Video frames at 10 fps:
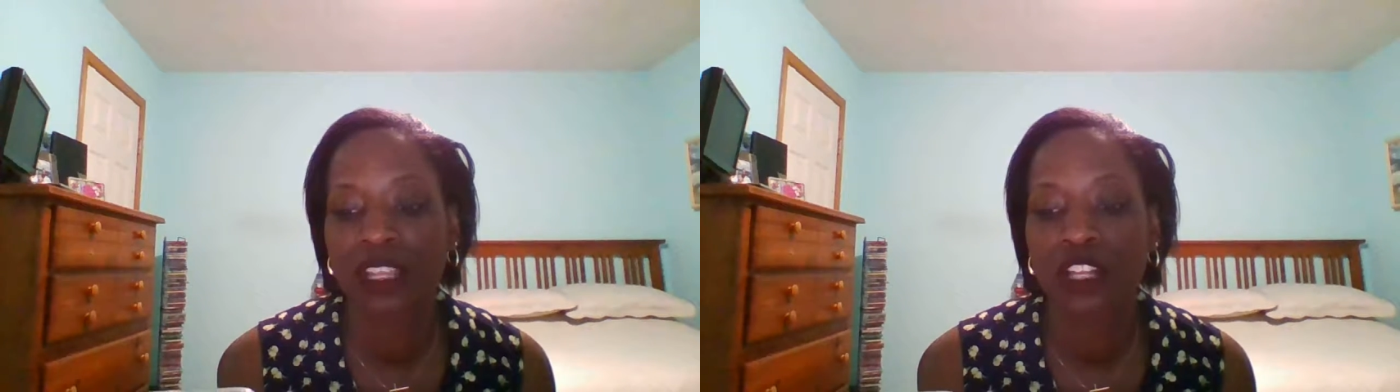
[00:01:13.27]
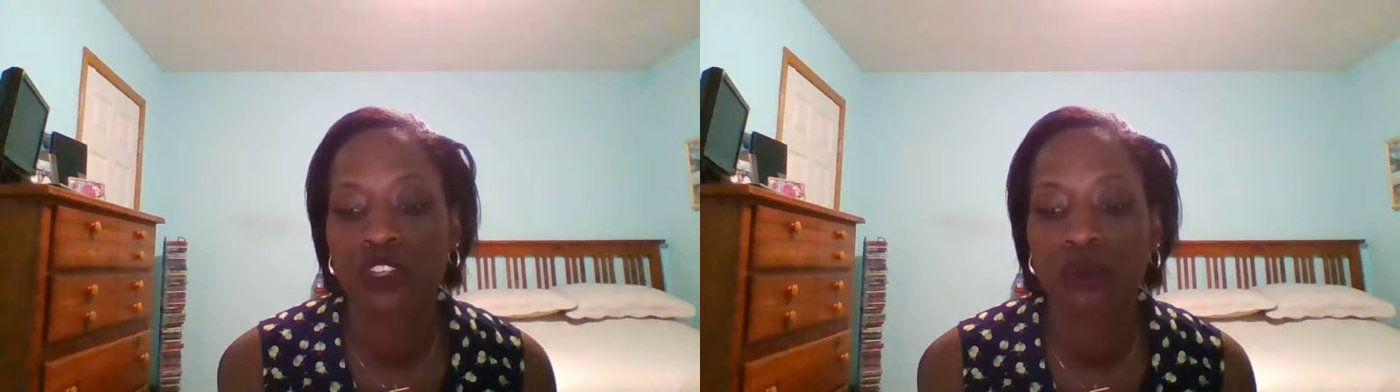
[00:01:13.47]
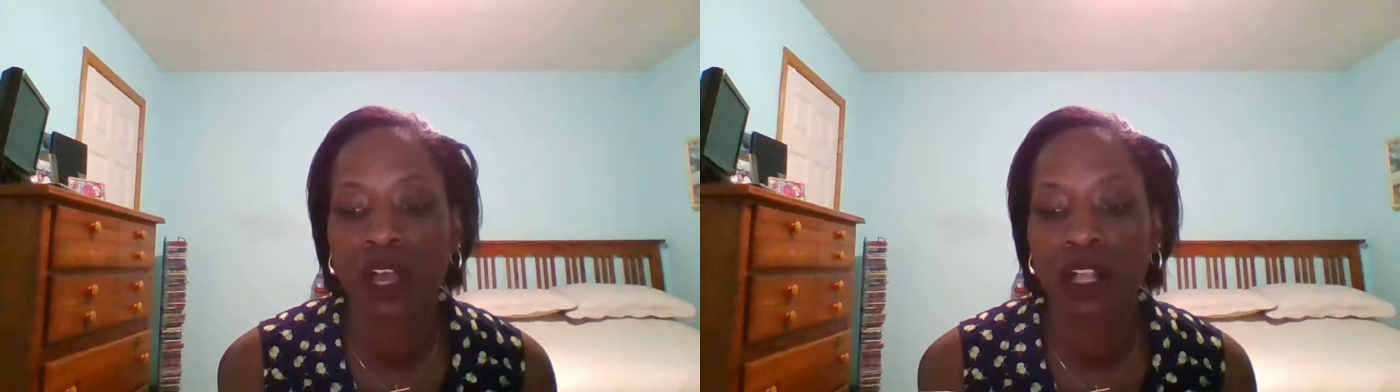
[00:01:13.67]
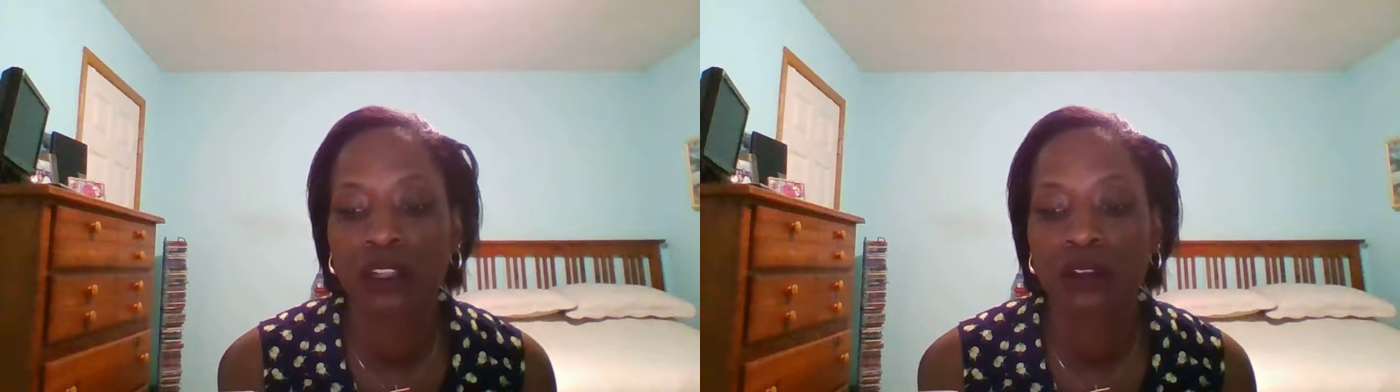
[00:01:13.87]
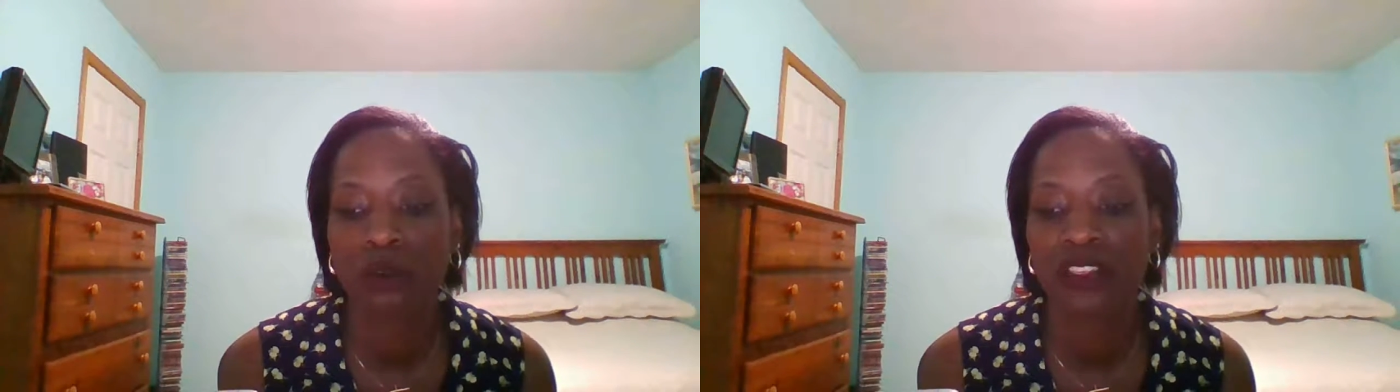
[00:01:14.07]

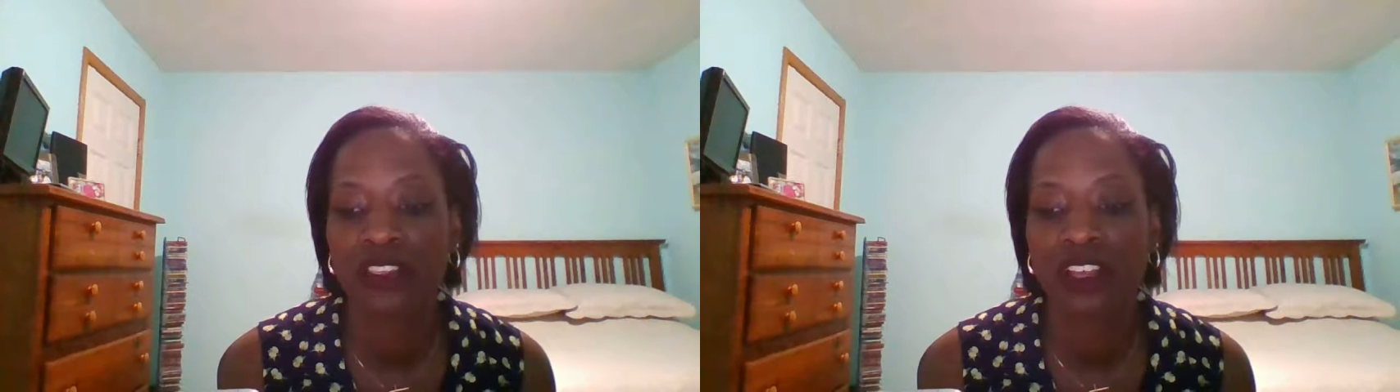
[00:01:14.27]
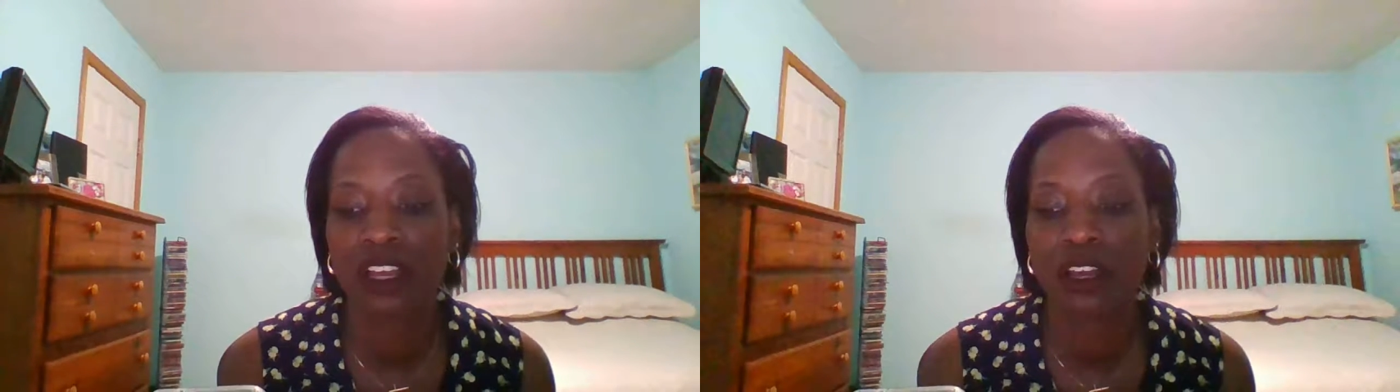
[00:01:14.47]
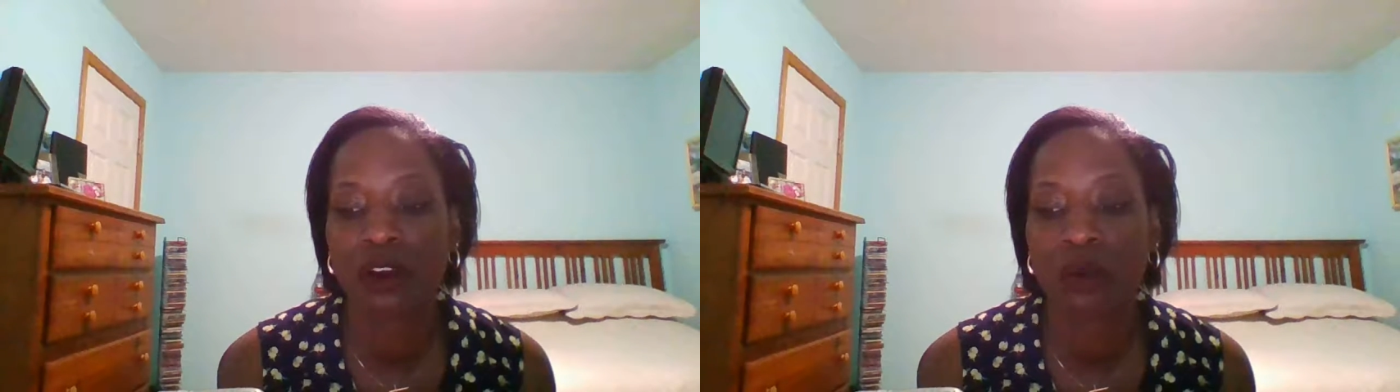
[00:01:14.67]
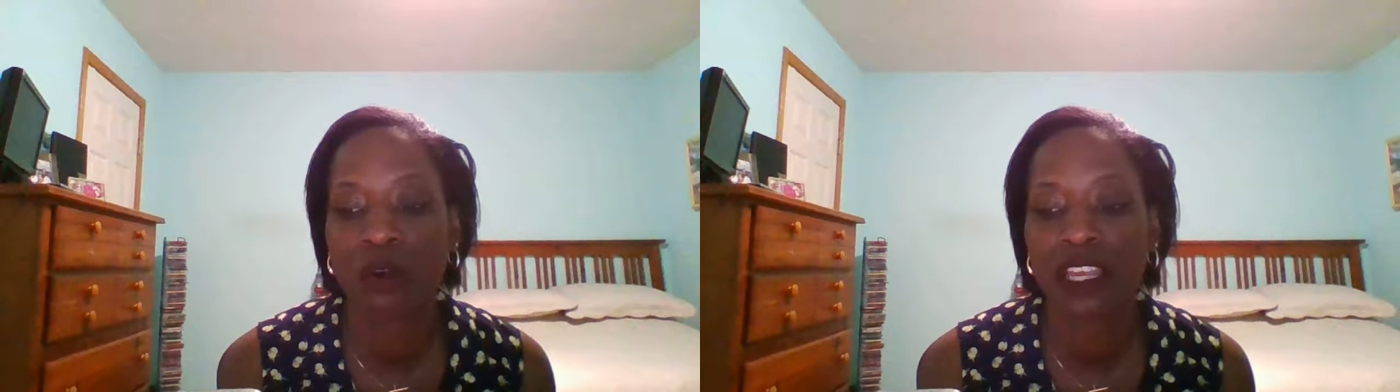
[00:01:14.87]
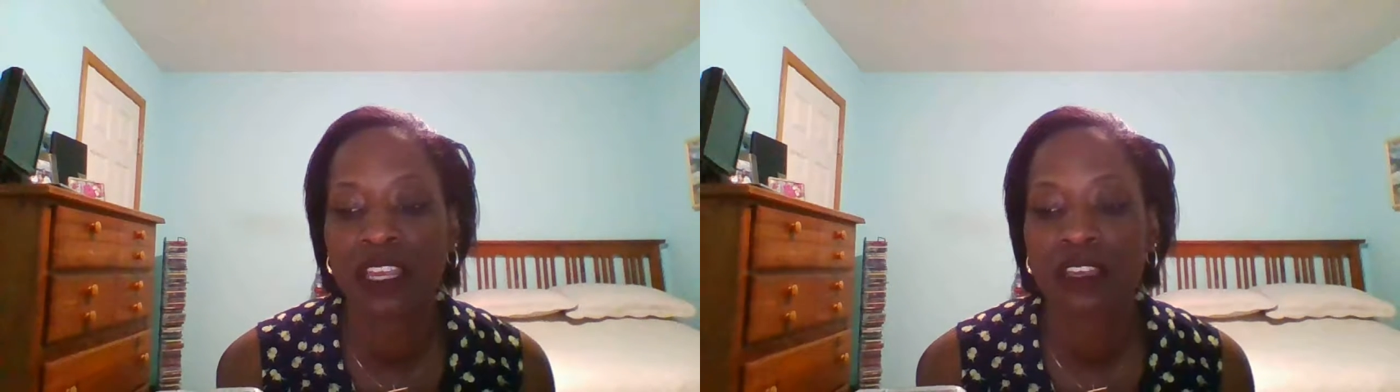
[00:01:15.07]
dwell with them
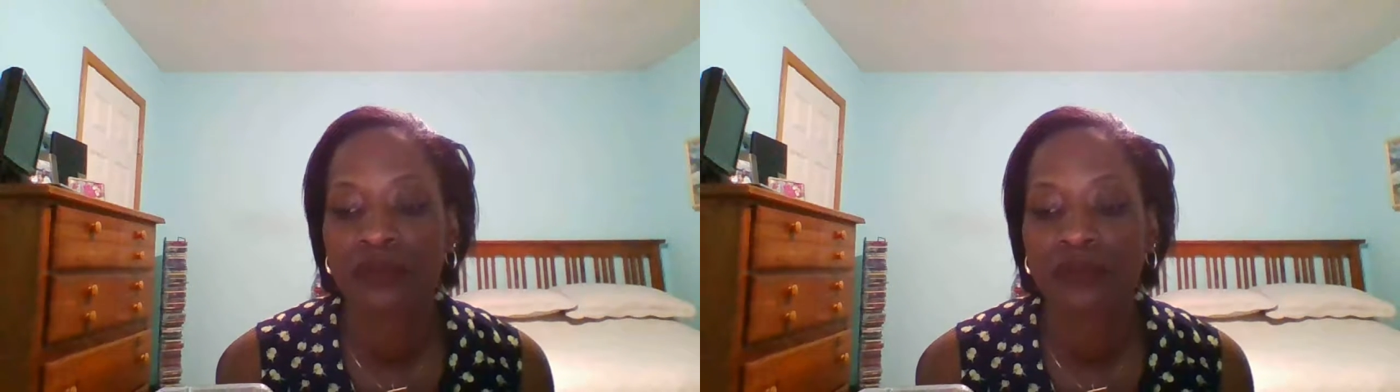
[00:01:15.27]
according